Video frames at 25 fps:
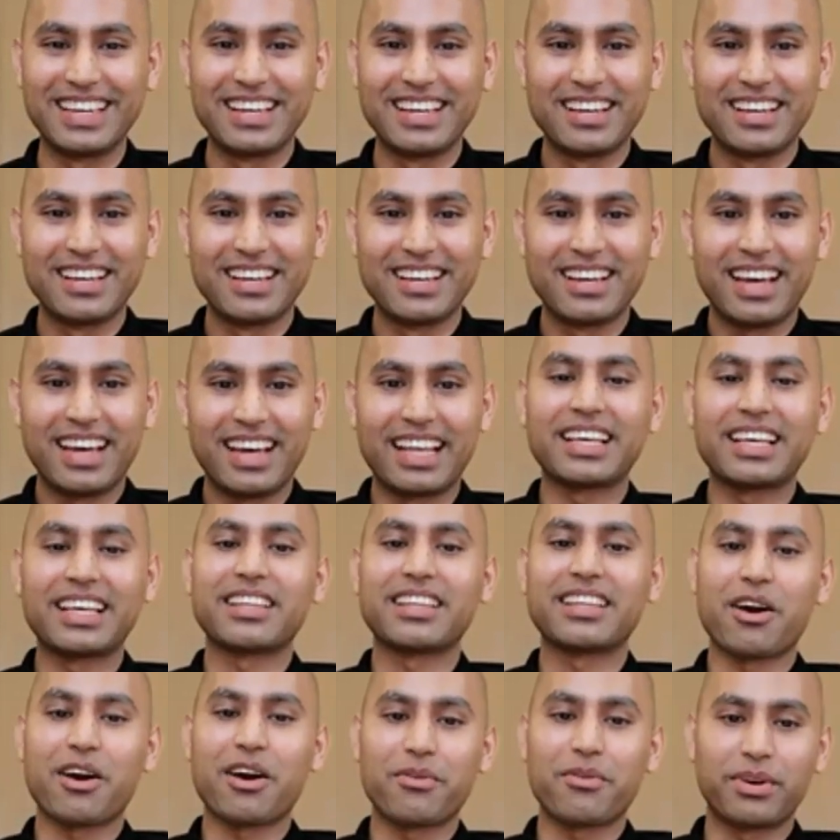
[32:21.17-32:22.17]
And then I
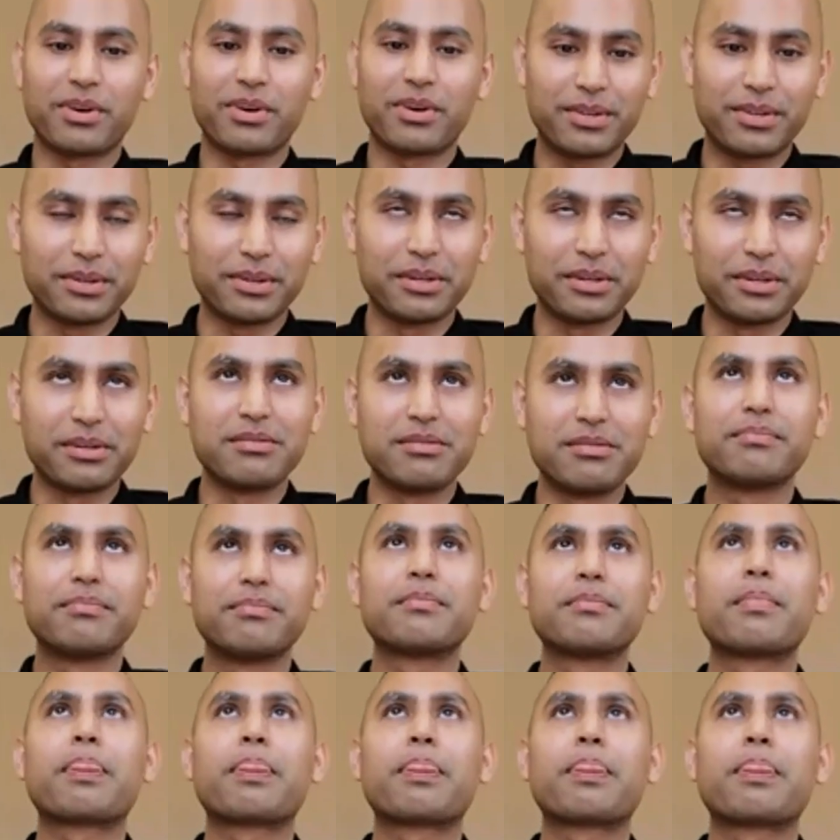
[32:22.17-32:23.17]
went through
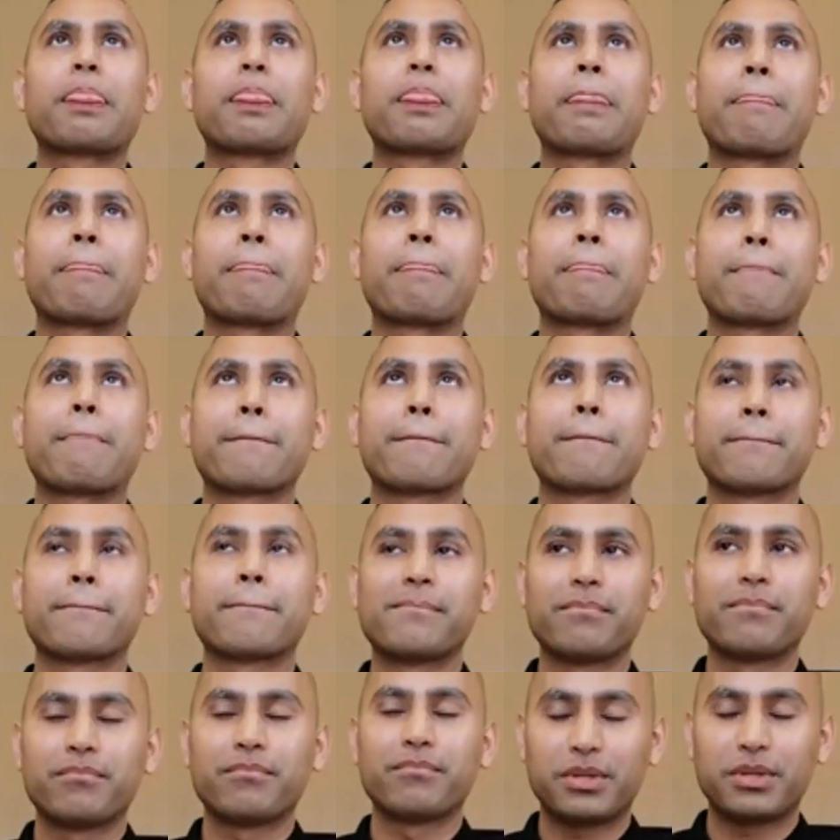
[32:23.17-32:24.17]

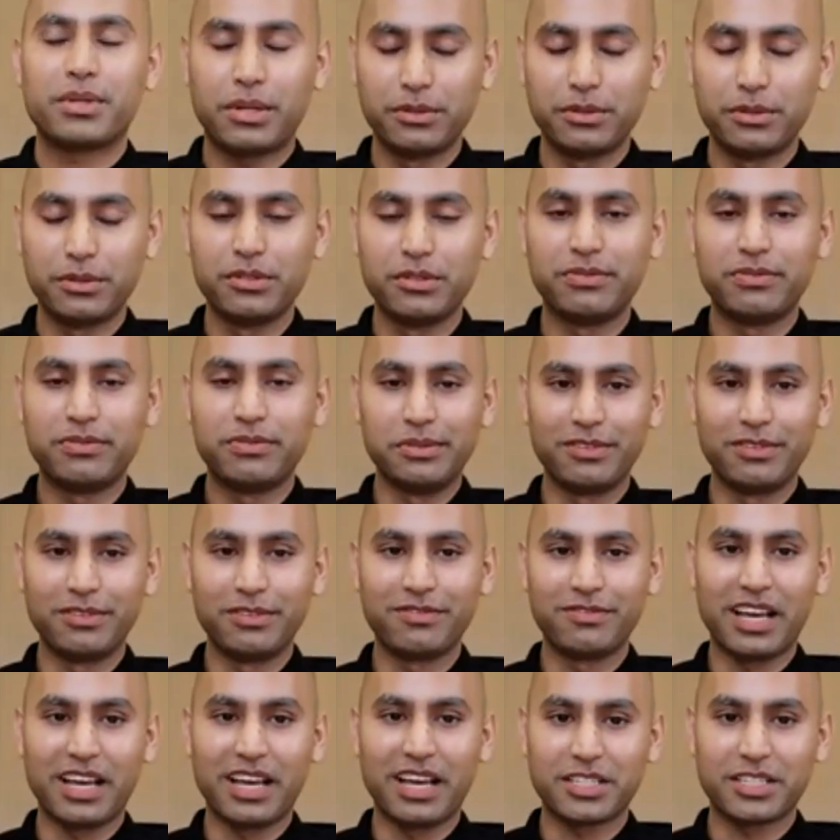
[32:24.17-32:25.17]
2
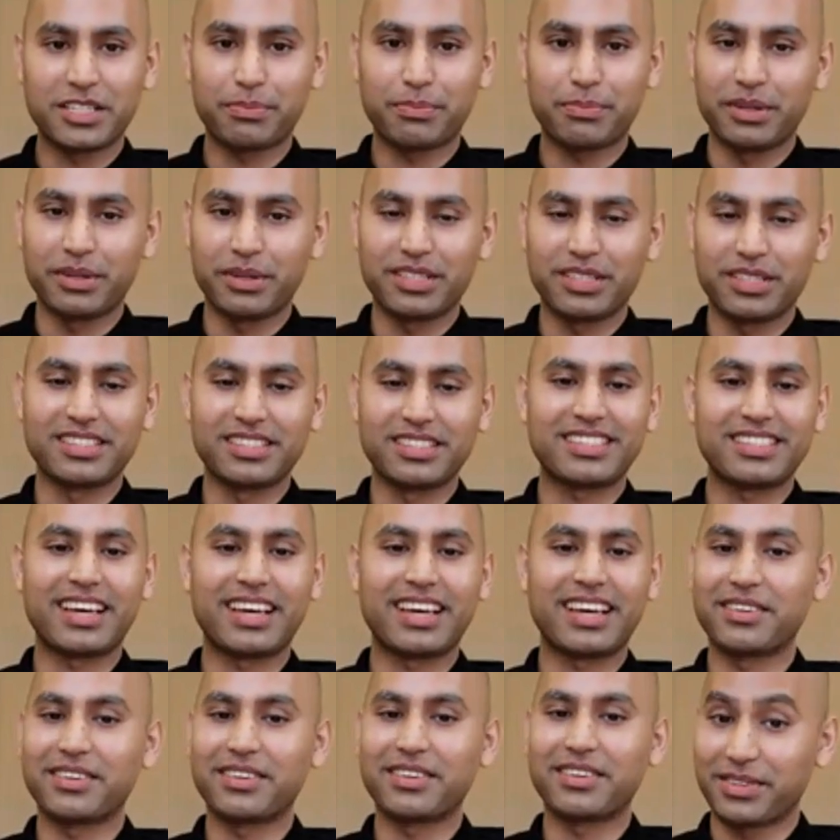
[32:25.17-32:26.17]
full-fledged prisons and on
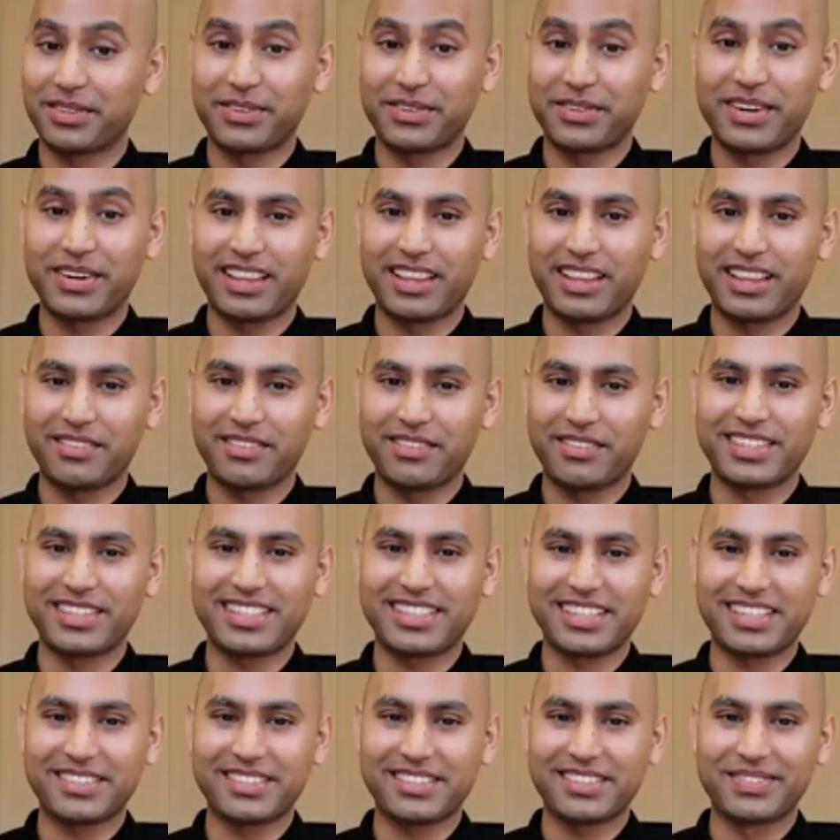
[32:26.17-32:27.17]
the run for 6
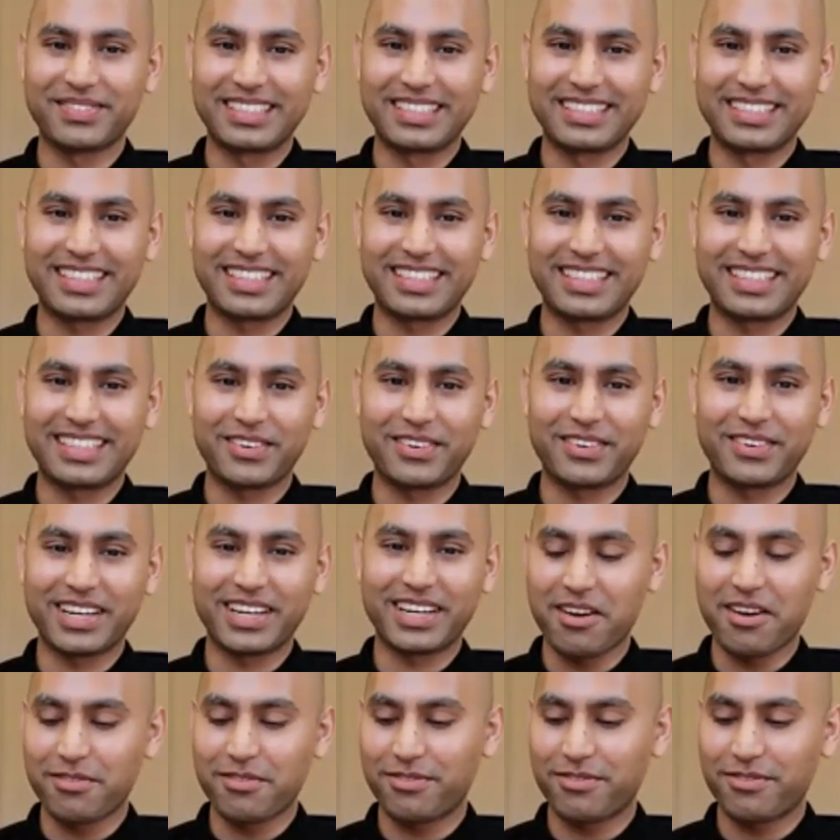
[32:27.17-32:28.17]
months. That what I have
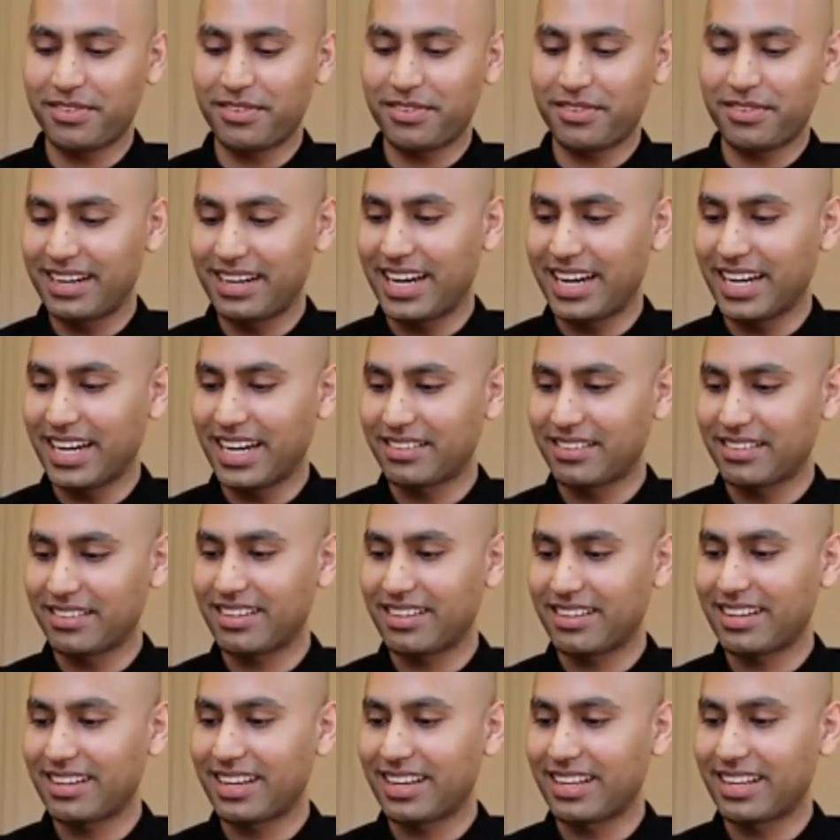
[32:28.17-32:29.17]
figured out
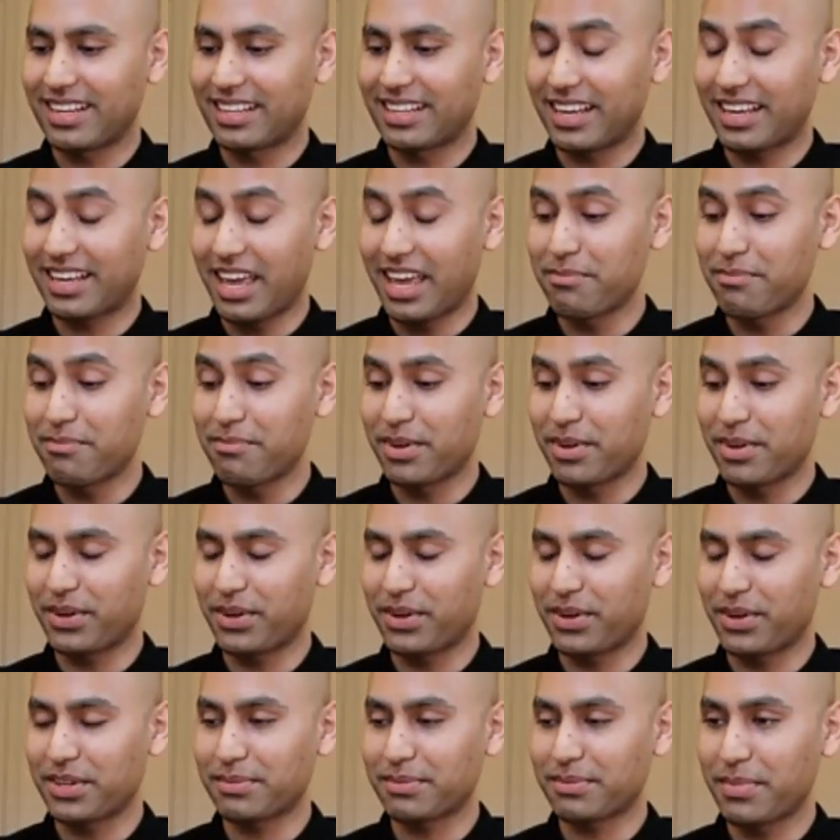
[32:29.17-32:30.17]
and came across
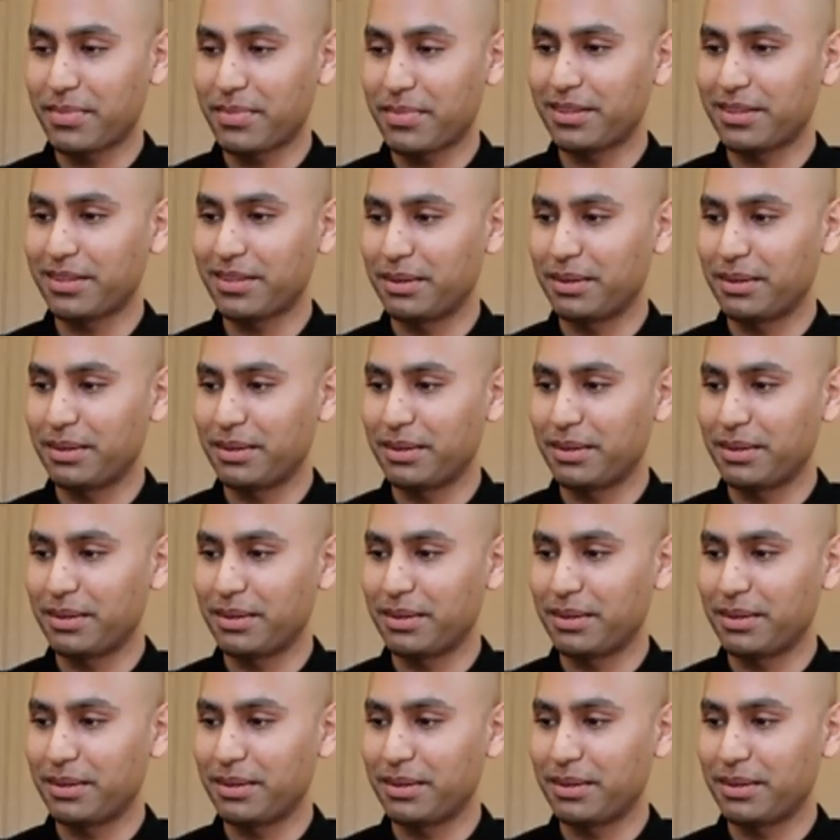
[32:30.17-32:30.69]
many people